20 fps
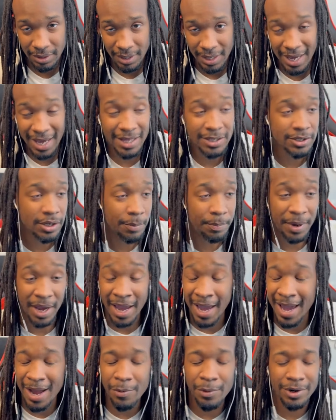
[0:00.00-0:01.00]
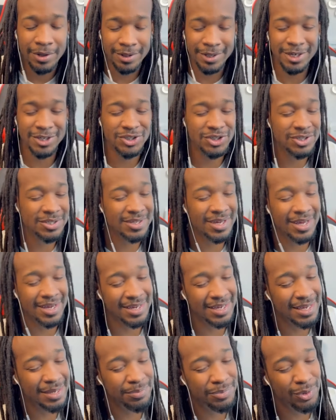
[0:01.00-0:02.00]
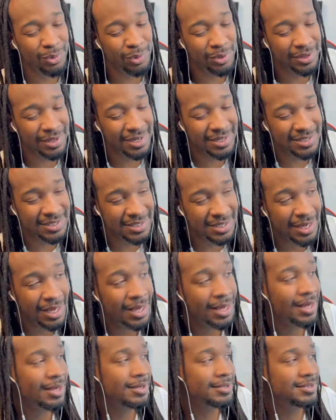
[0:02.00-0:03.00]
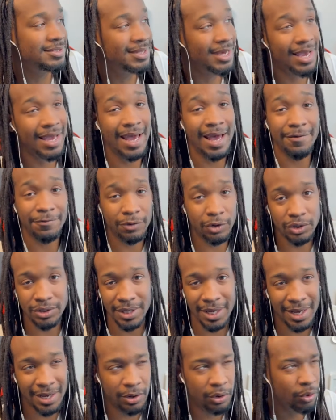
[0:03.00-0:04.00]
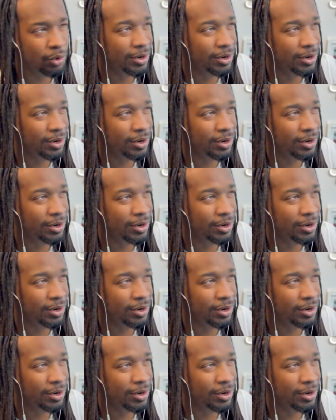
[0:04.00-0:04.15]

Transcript: And apparently she's going to keep doing this day after day or